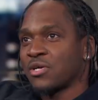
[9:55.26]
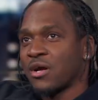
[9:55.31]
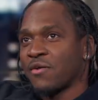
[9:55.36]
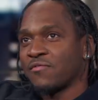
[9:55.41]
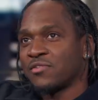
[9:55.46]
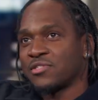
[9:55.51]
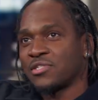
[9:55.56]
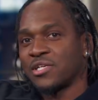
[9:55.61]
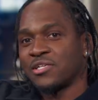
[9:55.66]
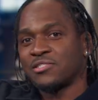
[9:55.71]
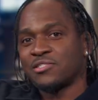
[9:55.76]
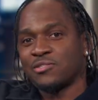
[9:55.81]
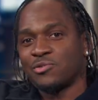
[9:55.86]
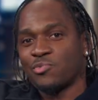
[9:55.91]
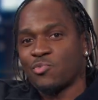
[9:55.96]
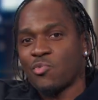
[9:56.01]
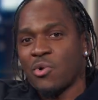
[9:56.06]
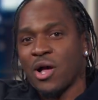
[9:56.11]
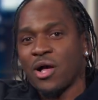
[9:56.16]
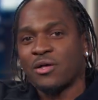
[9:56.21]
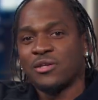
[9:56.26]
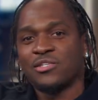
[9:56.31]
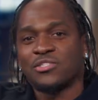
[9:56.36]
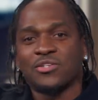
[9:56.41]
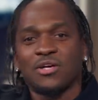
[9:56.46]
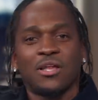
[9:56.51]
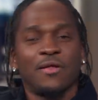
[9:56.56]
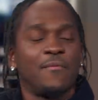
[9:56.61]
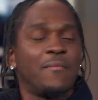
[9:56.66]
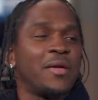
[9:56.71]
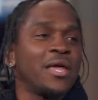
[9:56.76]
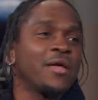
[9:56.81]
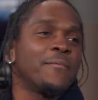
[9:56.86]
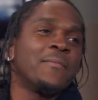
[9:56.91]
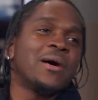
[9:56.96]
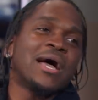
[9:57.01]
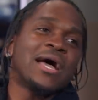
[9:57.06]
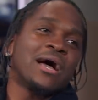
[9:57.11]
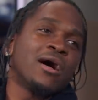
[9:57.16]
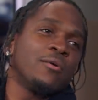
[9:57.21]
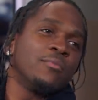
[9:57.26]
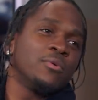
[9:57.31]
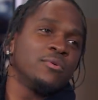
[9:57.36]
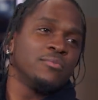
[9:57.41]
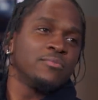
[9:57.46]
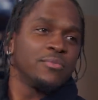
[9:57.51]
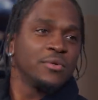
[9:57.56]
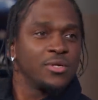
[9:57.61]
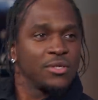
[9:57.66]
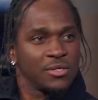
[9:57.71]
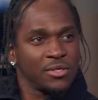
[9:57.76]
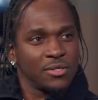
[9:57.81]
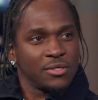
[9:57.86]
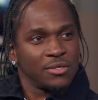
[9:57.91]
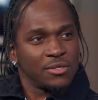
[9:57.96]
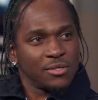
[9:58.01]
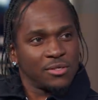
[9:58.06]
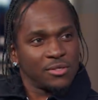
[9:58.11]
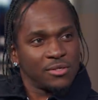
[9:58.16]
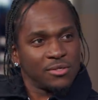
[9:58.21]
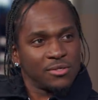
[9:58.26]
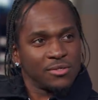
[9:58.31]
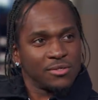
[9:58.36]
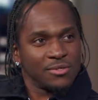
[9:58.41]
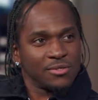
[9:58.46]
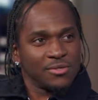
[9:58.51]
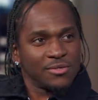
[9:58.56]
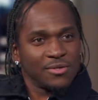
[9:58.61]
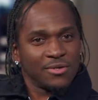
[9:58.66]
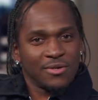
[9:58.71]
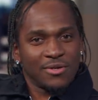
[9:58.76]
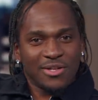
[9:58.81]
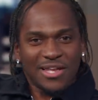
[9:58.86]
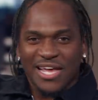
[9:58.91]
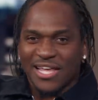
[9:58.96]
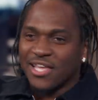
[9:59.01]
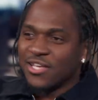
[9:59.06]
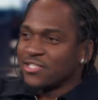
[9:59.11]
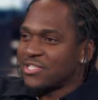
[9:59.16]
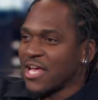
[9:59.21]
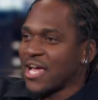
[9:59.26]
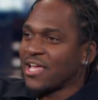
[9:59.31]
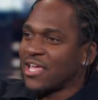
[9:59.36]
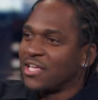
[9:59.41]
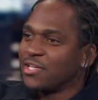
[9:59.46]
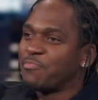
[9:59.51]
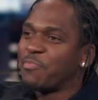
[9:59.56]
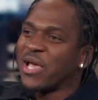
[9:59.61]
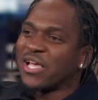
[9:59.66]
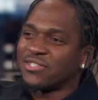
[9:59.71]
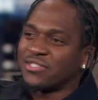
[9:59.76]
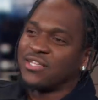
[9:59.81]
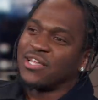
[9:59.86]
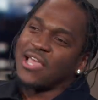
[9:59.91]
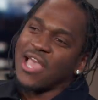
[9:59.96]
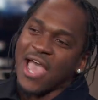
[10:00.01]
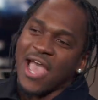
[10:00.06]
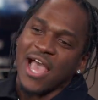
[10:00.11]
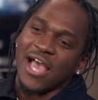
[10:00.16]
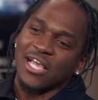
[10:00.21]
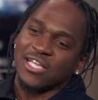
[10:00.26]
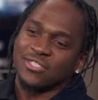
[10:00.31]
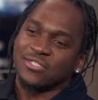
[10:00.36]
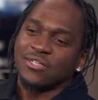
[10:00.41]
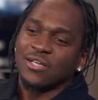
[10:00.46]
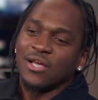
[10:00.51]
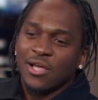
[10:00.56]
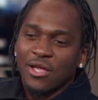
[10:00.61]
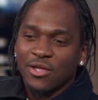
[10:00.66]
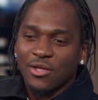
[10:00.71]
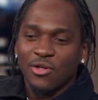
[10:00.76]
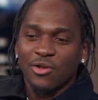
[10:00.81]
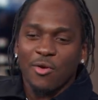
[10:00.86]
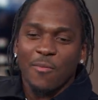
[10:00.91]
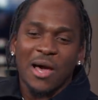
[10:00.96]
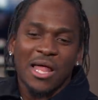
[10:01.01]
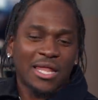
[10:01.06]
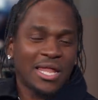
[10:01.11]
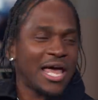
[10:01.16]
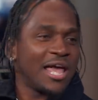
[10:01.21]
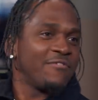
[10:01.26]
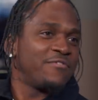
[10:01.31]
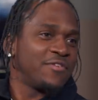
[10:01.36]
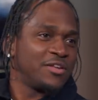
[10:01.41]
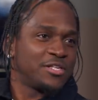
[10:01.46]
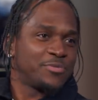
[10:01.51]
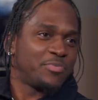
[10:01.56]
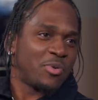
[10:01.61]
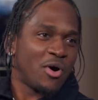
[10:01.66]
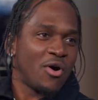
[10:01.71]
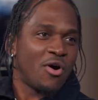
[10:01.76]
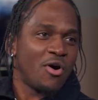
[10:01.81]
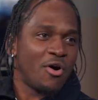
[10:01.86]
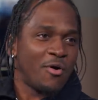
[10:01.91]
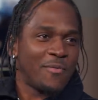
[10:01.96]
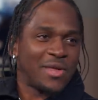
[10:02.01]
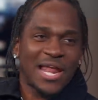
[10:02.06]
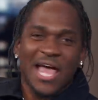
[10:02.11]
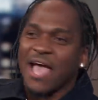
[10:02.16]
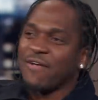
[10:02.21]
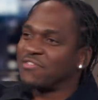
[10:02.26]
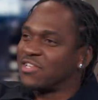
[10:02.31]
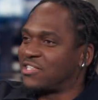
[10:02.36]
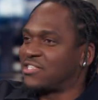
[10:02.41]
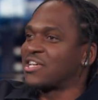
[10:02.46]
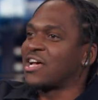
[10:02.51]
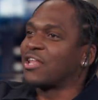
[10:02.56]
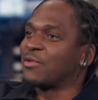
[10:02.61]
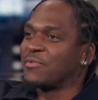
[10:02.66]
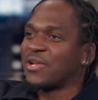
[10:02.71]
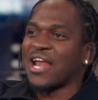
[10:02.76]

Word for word: conversations while he's trying to make my album? like he's like he basically has you know my life in his palm, and I have to tell him